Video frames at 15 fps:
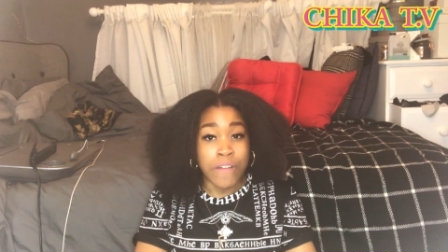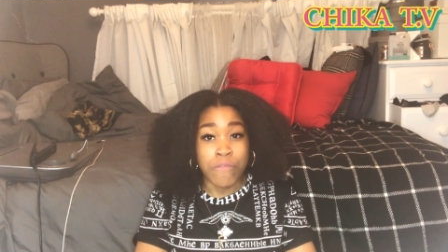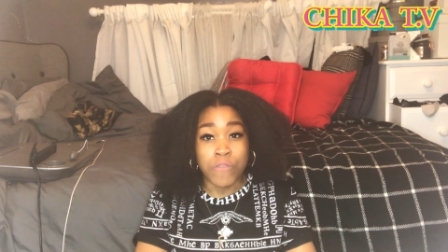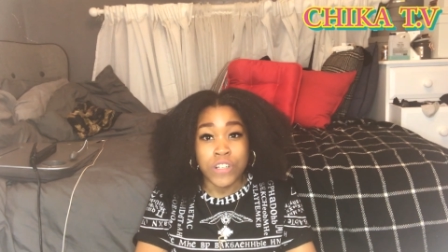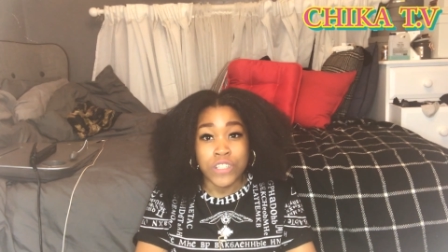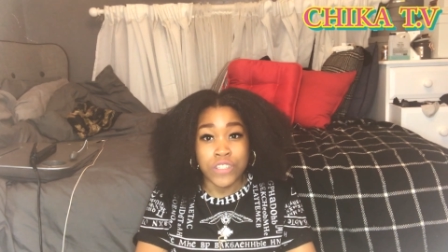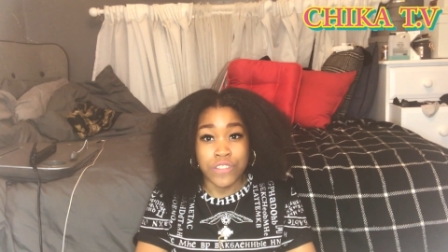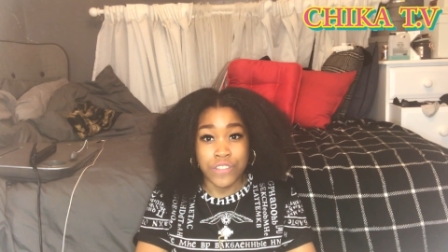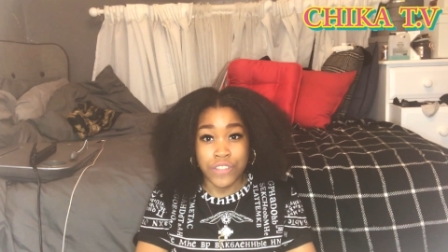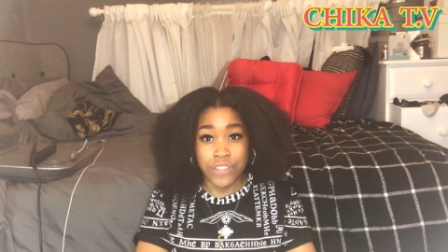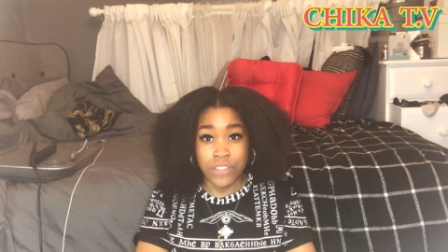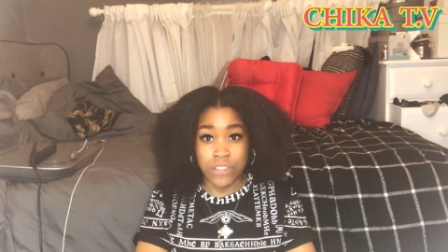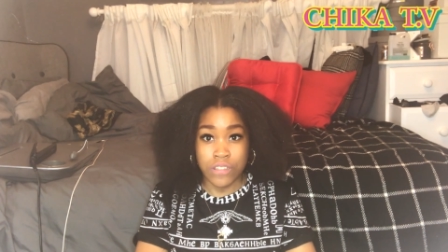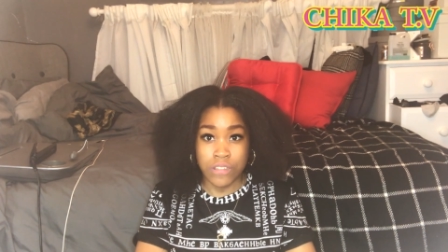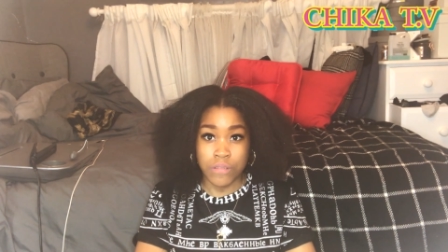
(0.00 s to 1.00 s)
I've watched
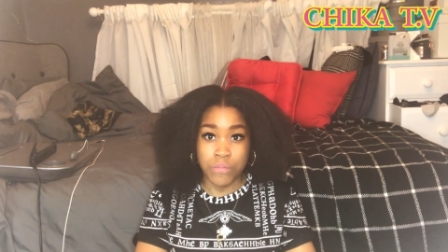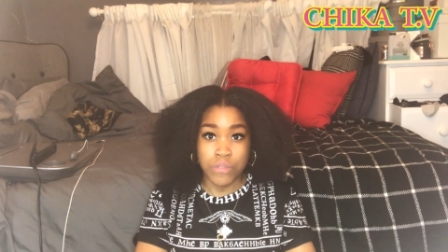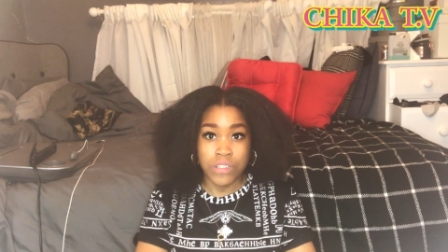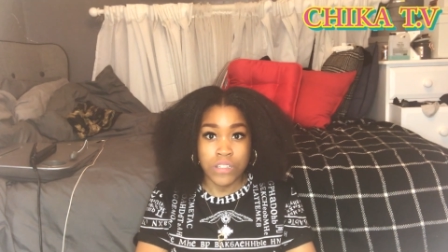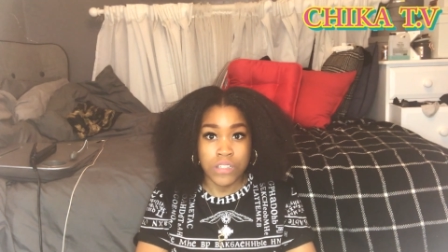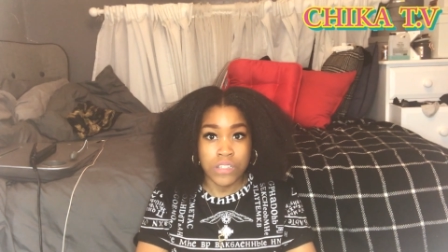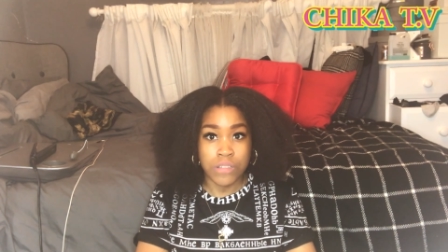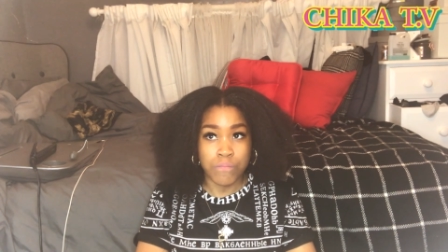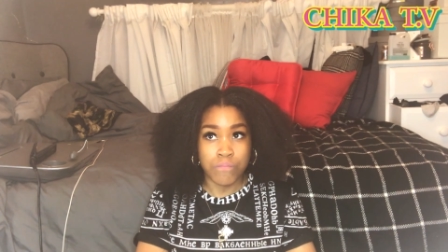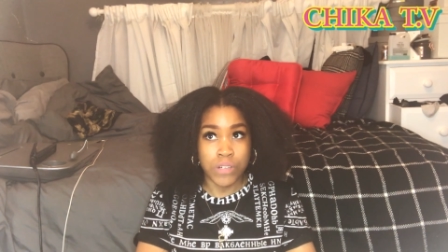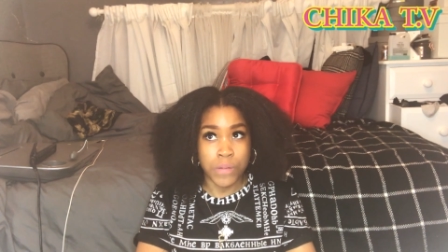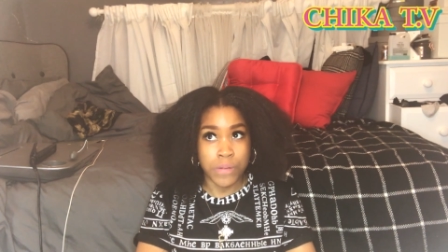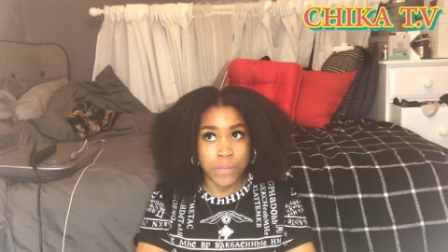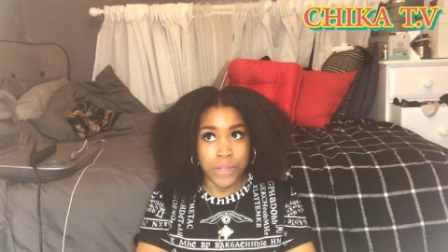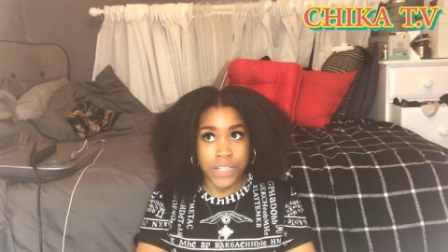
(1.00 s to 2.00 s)
YouTube
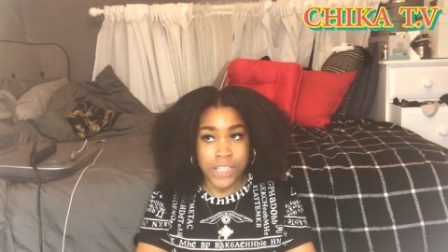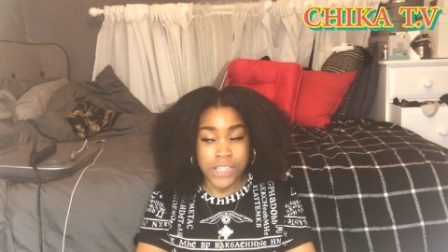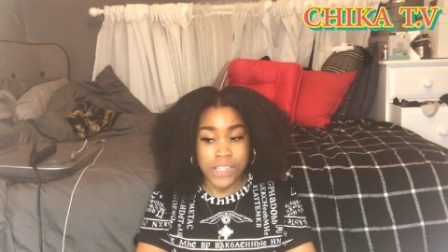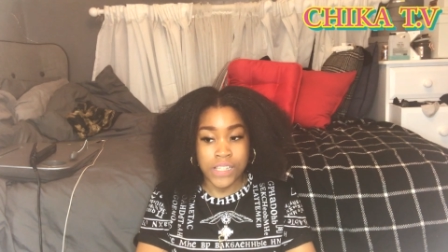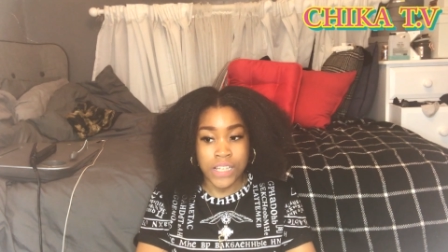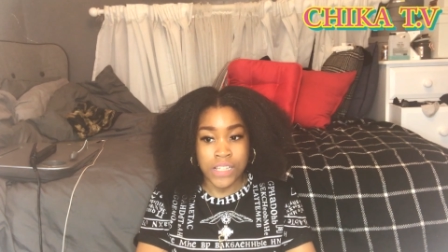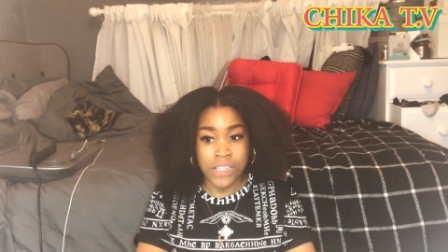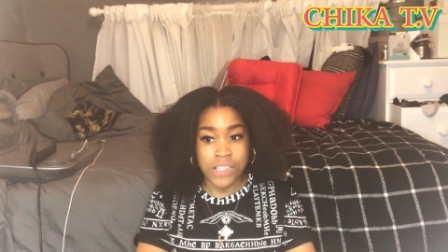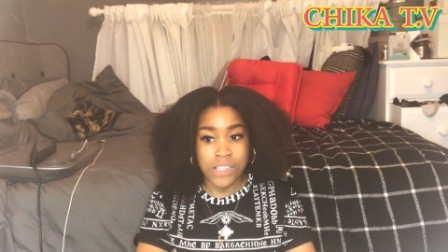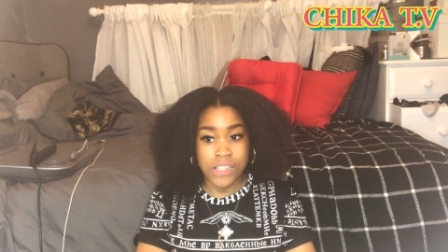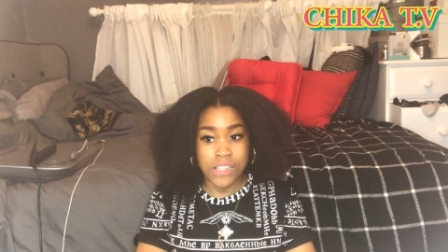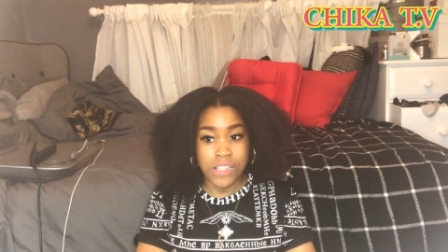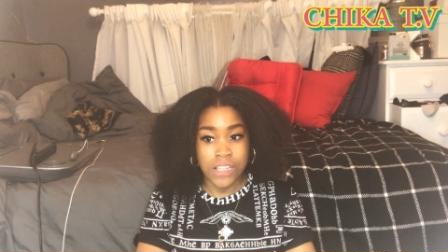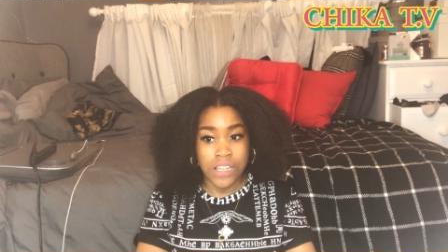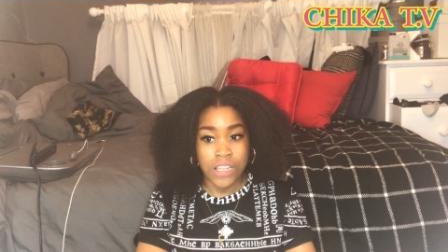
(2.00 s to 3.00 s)
probably
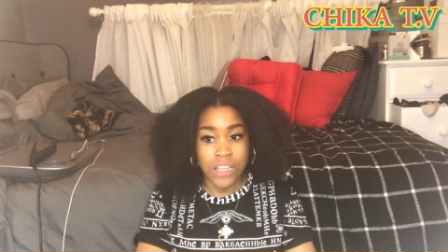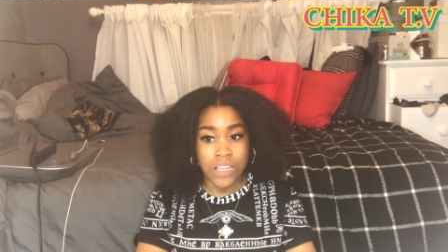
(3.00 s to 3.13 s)
since